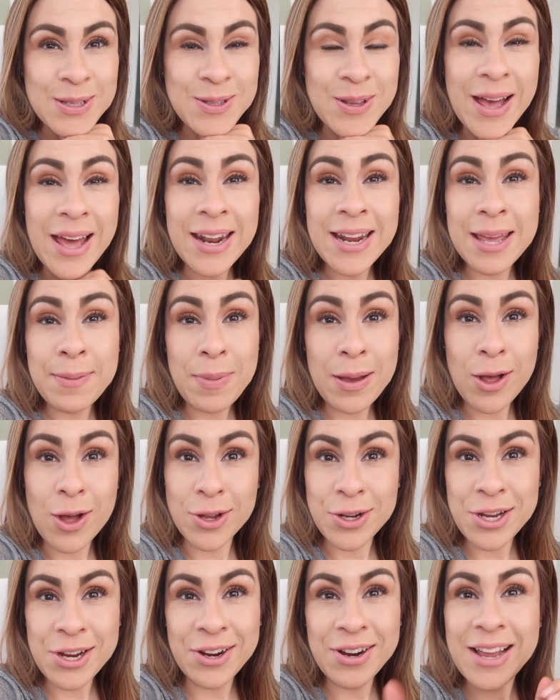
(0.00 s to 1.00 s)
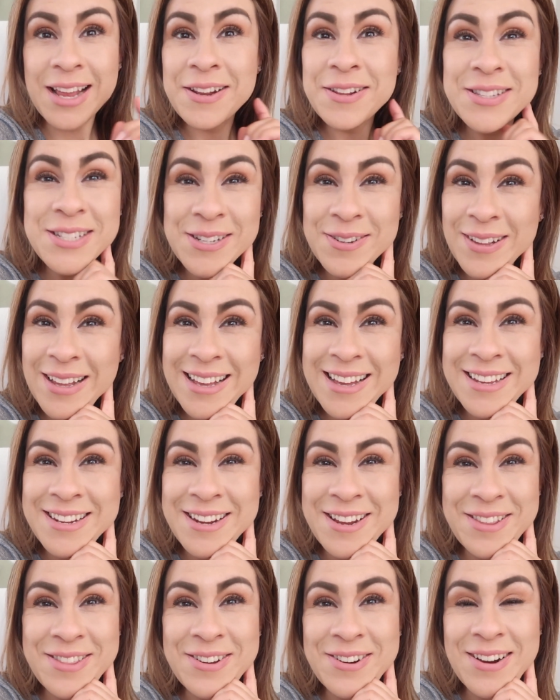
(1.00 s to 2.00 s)
So I had to get back on here and do like
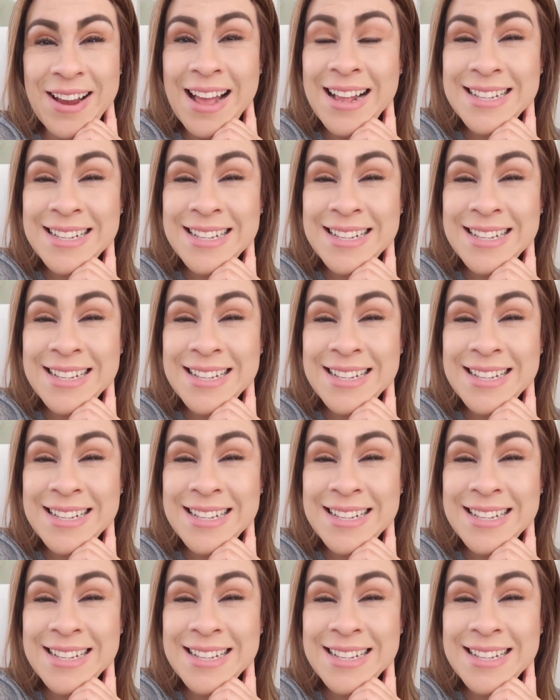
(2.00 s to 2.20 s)
another